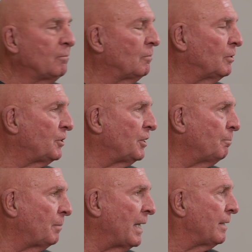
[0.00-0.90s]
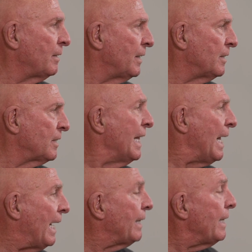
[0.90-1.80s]
when she painted these,
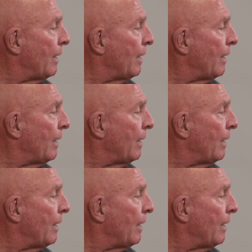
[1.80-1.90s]
and